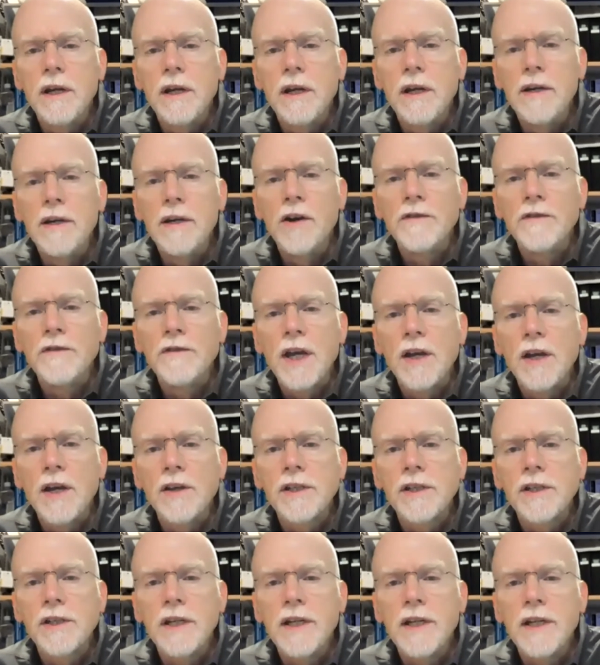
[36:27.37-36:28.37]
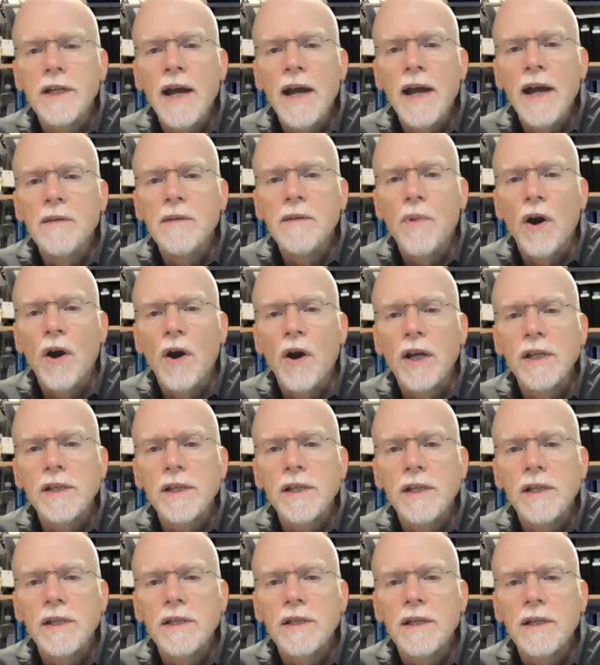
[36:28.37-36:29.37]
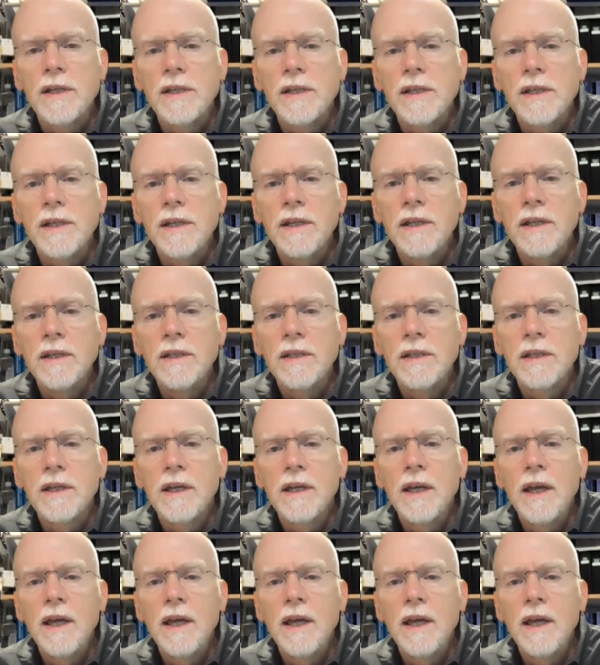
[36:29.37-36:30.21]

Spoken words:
nerve cells to die in Parkinson's disease.